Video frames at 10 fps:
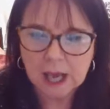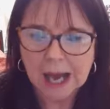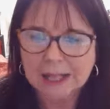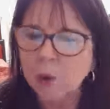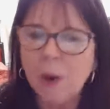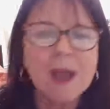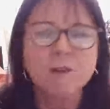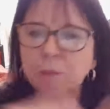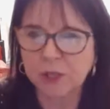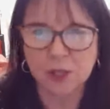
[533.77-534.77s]
I thought
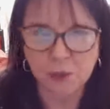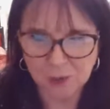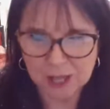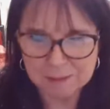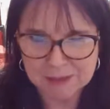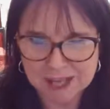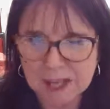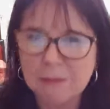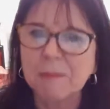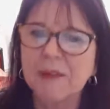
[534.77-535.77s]
everybody thought like
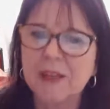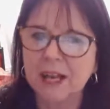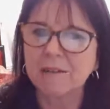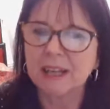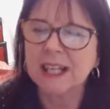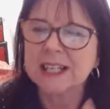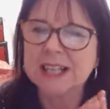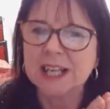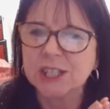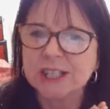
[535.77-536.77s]
me, but then I realized
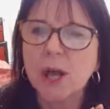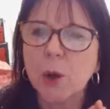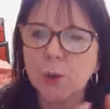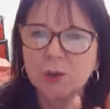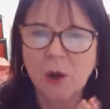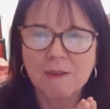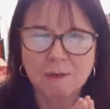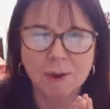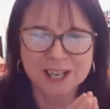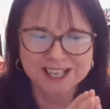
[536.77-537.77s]
actually, no, not
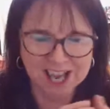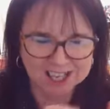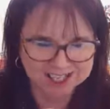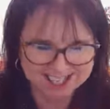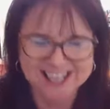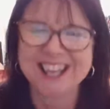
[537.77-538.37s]
everybody does.